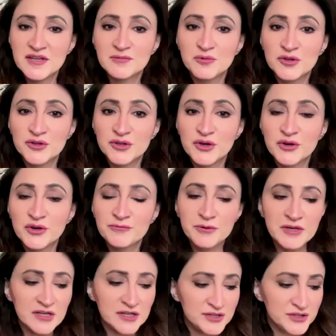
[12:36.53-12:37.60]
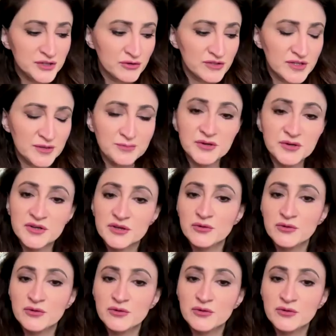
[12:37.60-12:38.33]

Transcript: and we'll know if we need to go deeper.